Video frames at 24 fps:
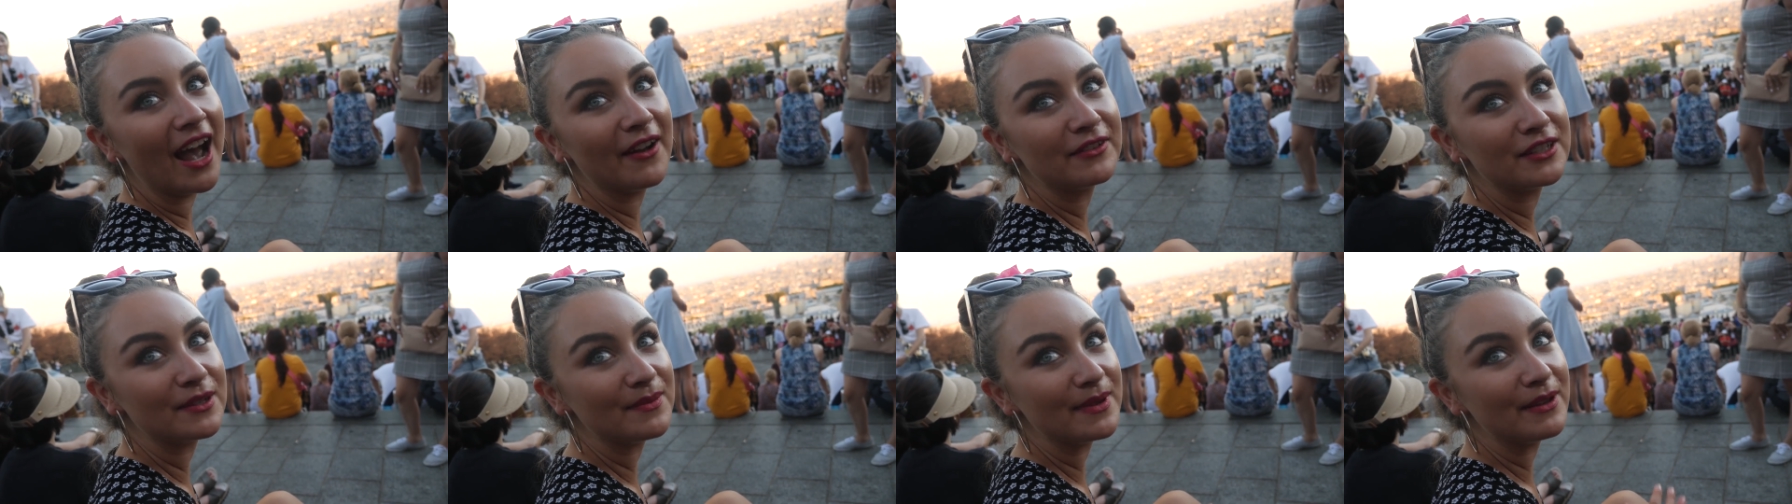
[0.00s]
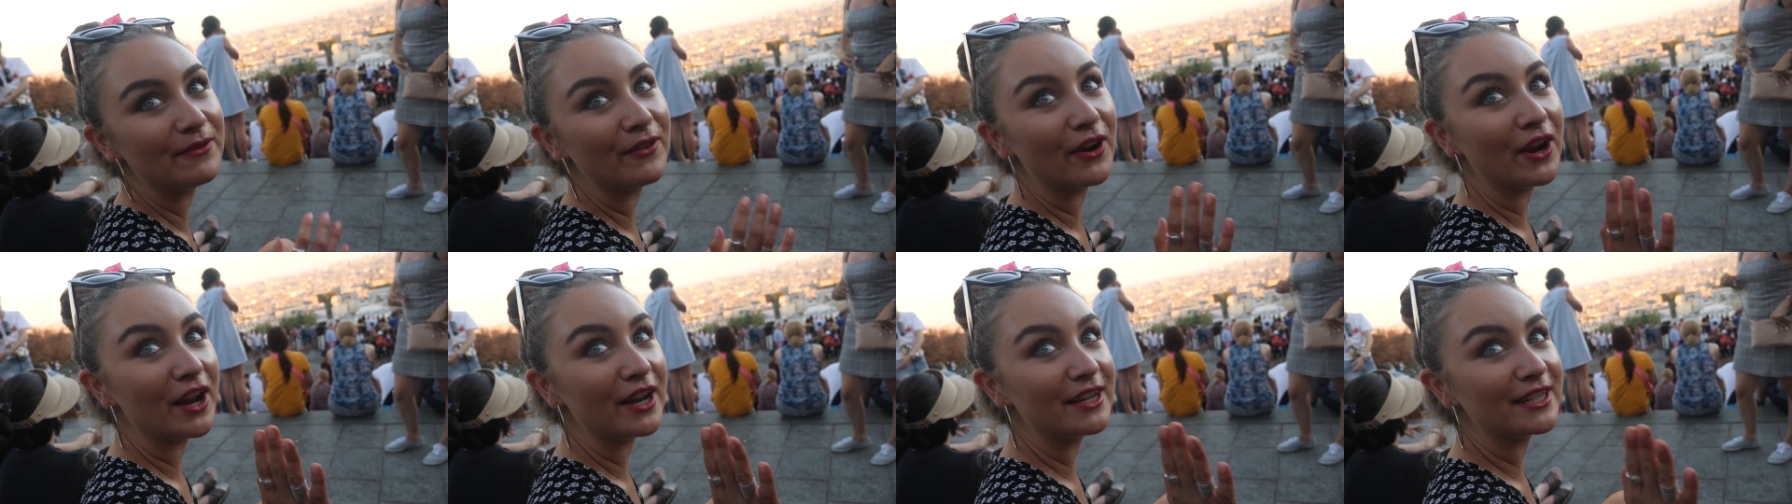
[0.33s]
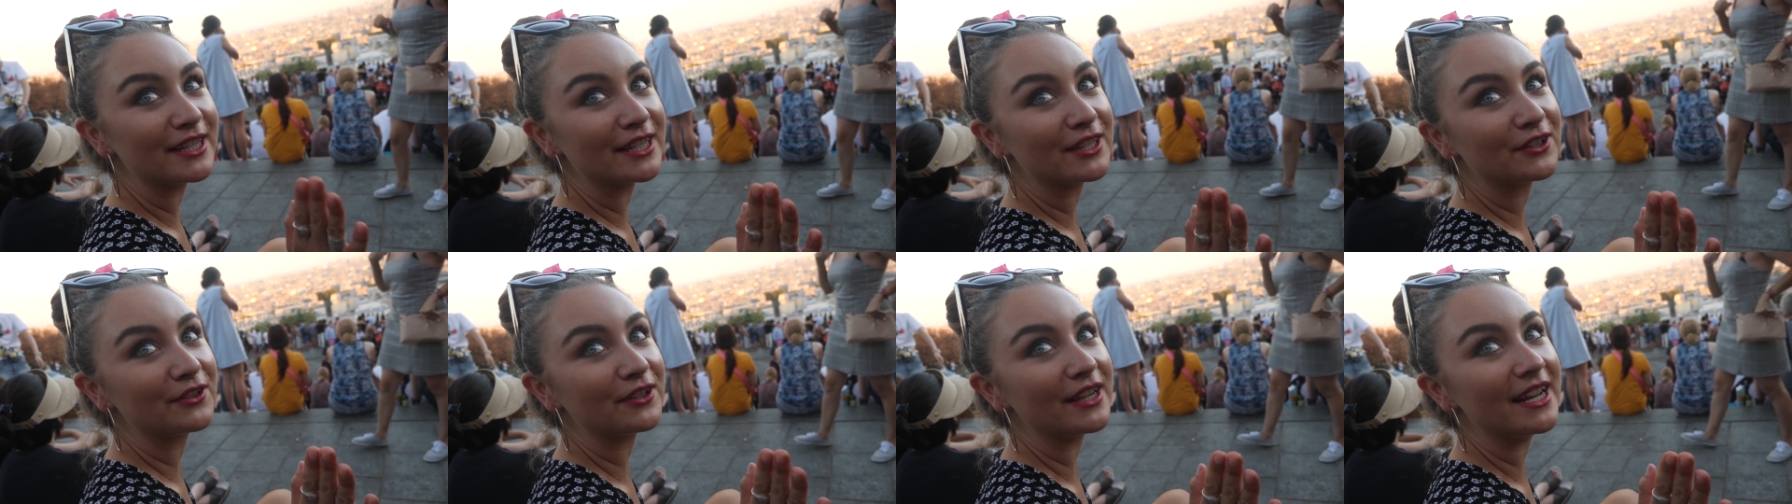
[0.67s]
have to be very
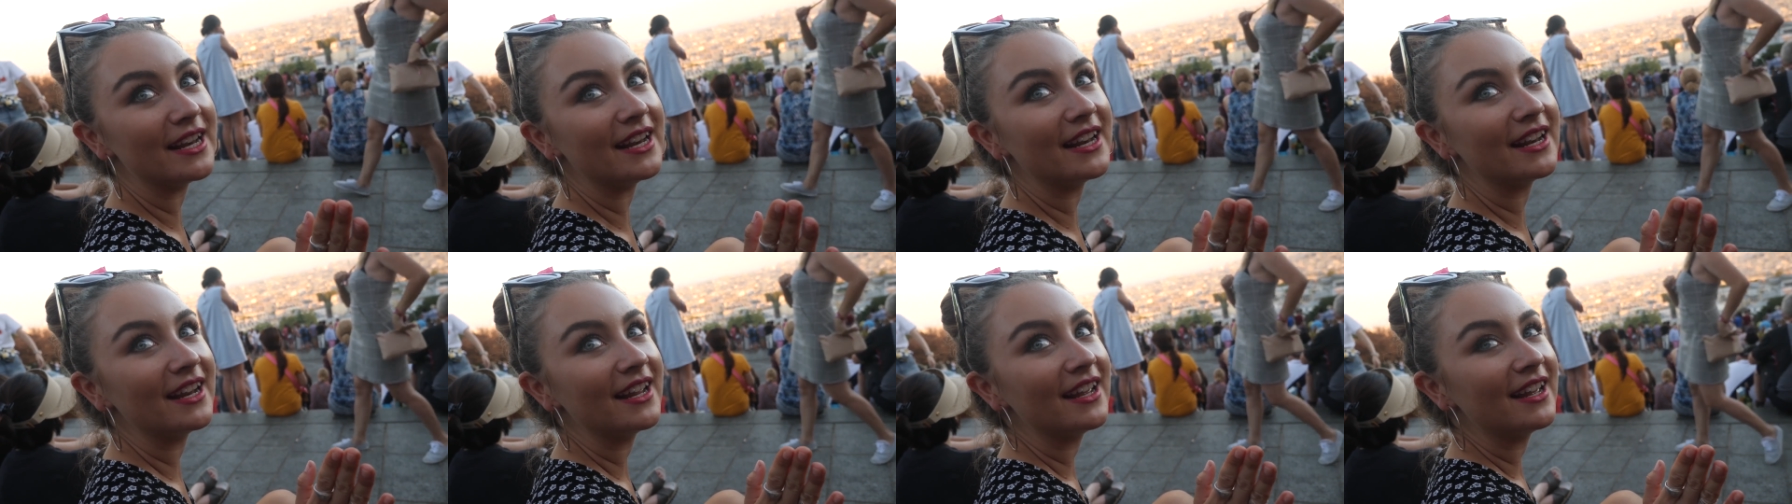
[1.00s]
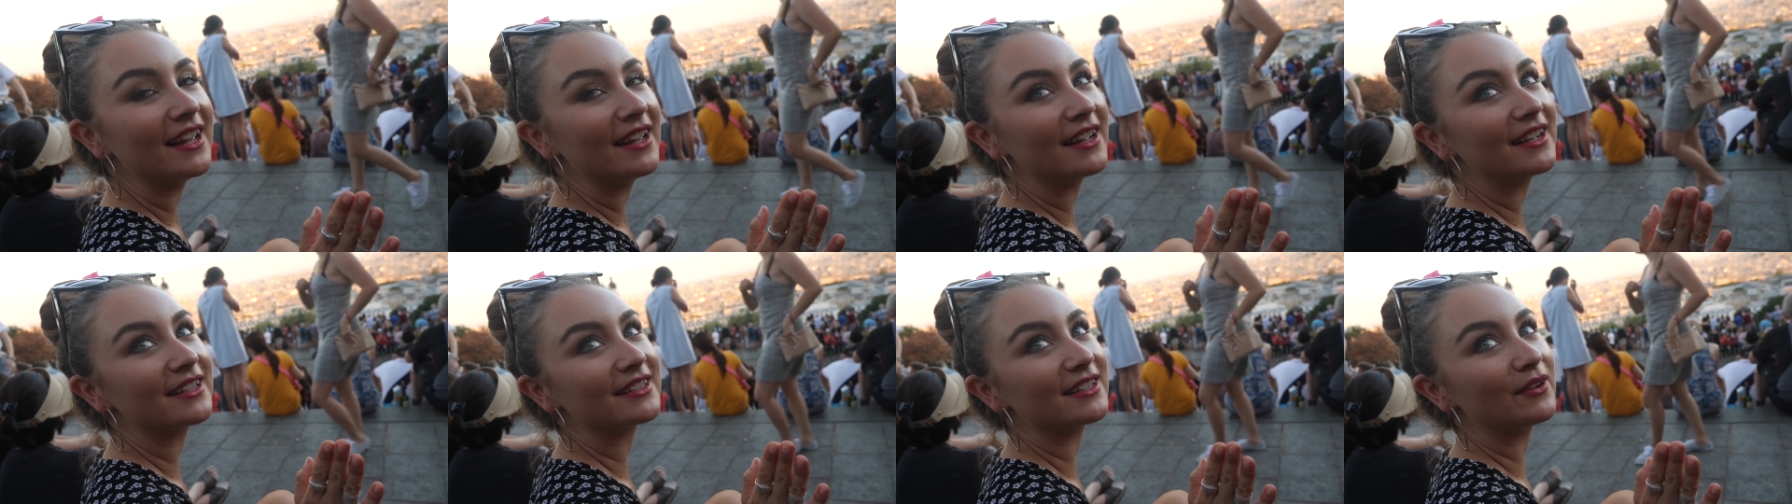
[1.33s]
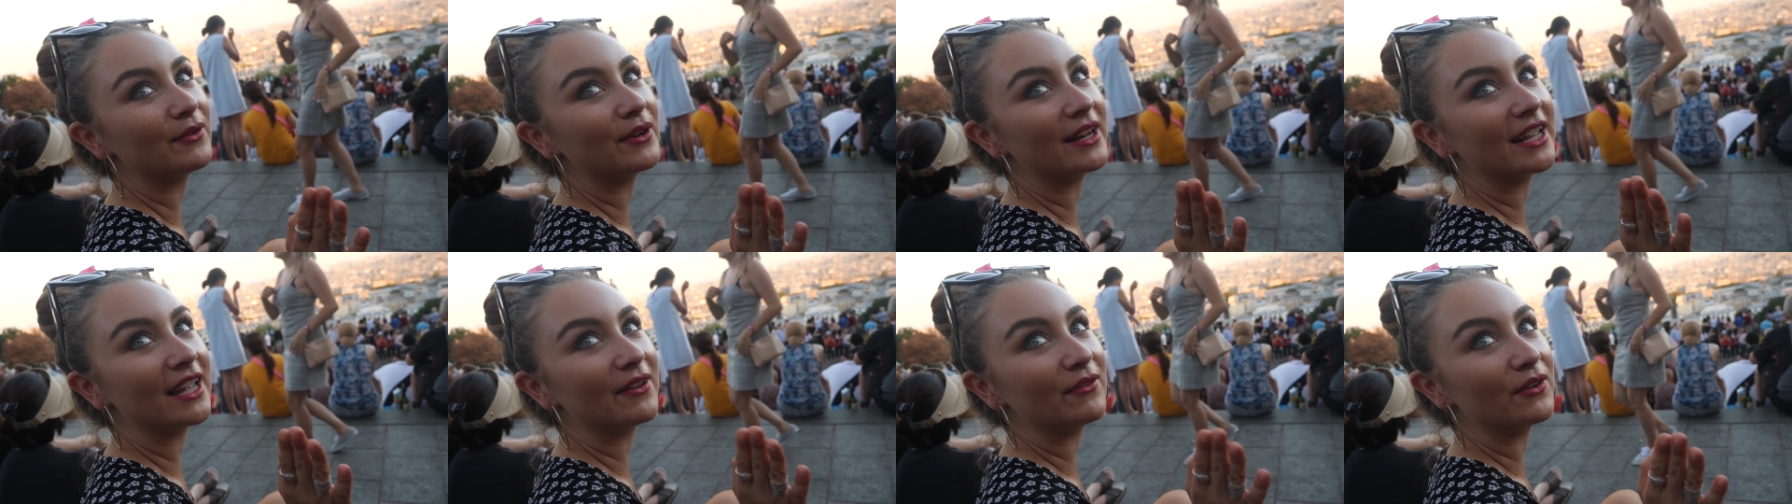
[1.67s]
discreet because I
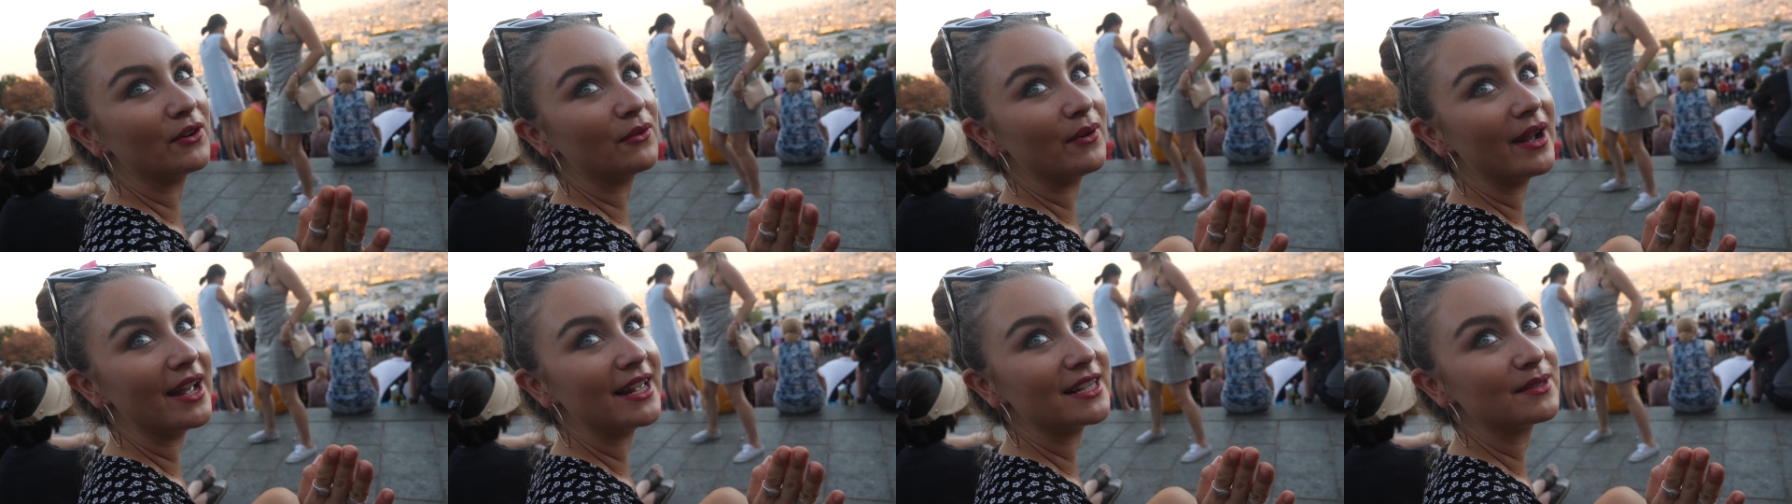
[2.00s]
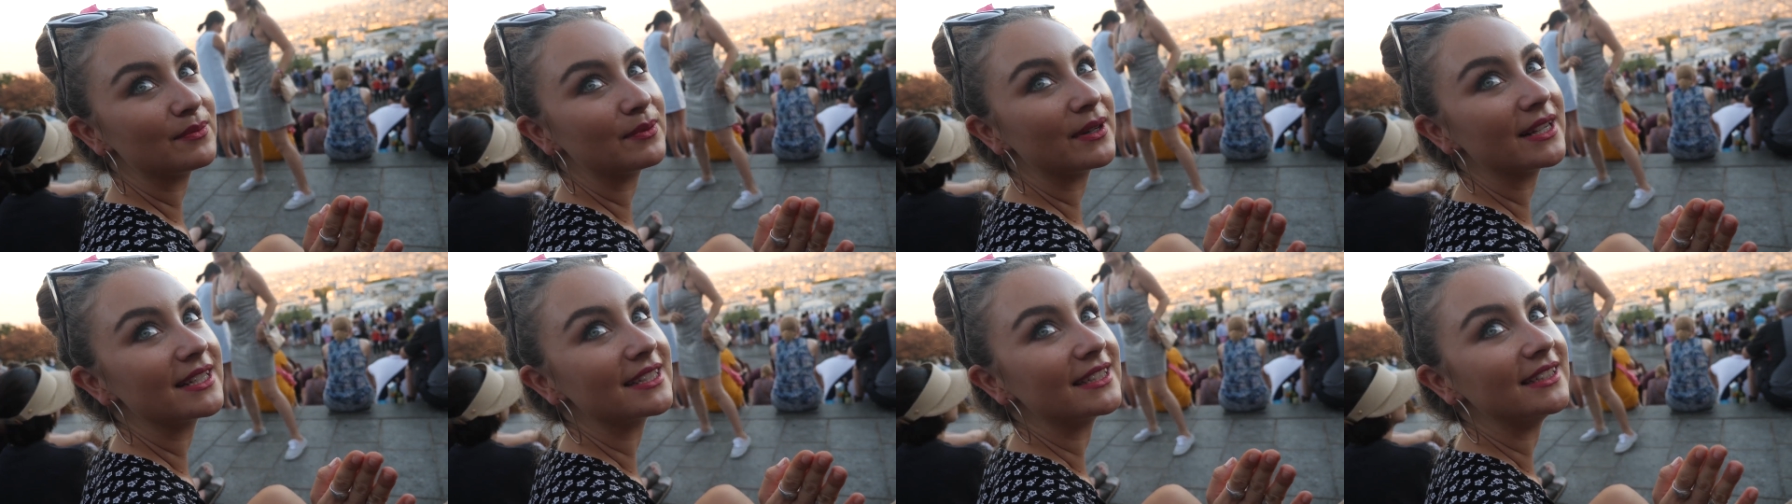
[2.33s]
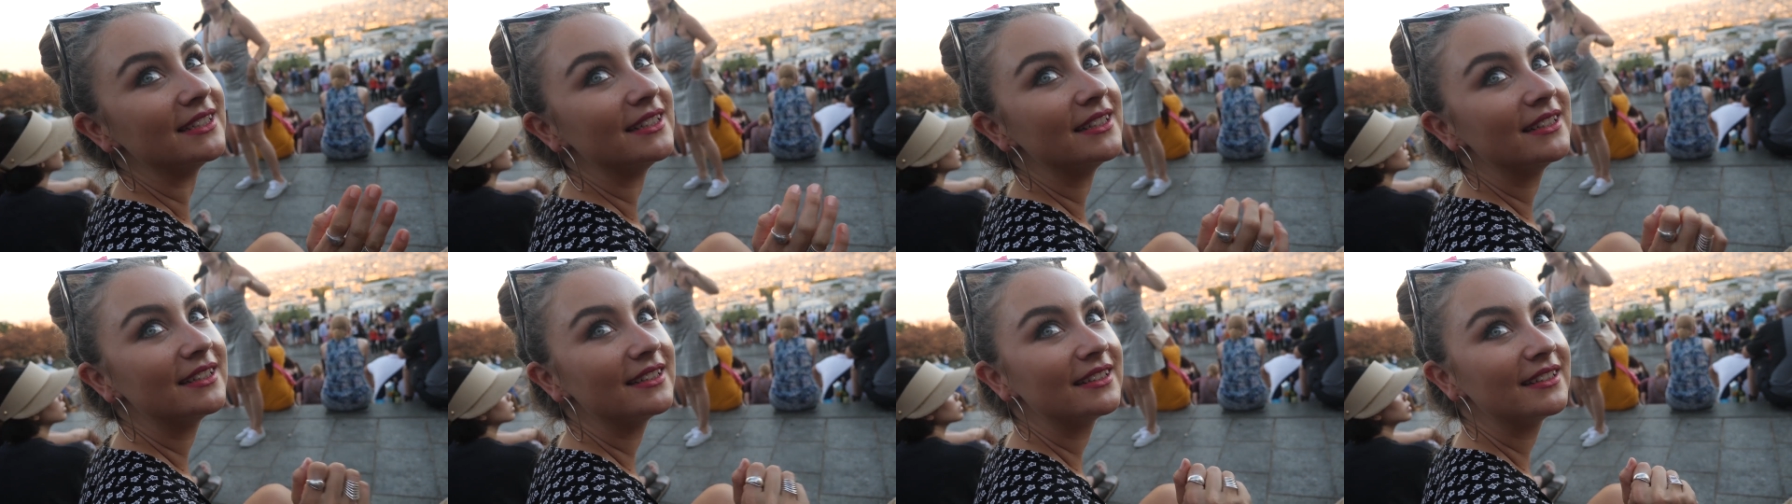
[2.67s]
want to give it away as a present.